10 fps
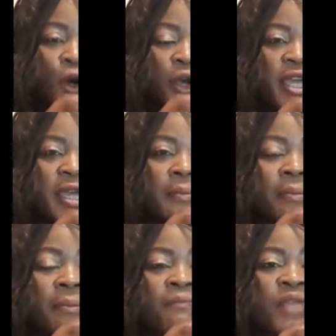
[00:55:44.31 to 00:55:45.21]
him
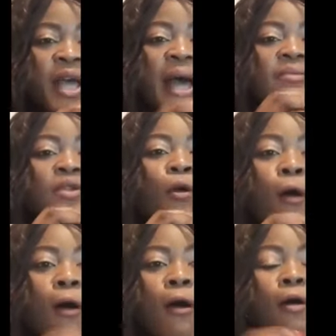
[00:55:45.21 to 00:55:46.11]
and
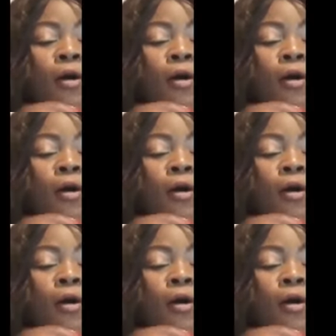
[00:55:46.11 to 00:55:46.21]
call